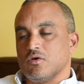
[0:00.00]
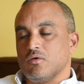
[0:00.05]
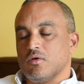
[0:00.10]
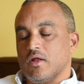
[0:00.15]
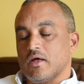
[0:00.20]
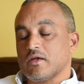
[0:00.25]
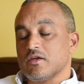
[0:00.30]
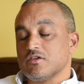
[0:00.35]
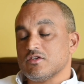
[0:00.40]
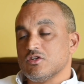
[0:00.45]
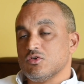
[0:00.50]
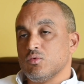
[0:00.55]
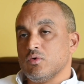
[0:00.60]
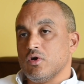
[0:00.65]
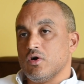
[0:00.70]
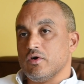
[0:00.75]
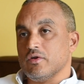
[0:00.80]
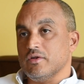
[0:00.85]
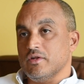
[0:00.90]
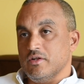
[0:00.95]
So like I
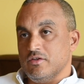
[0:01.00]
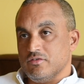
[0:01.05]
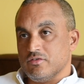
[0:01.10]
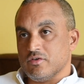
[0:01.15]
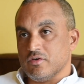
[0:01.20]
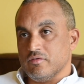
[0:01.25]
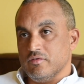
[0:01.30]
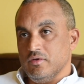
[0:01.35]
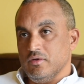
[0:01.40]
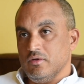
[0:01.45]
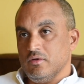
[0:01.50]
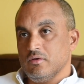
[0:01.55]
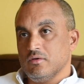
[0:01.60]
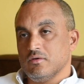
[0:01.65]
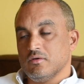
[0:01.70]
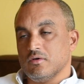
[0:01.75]
said, we are needs driven.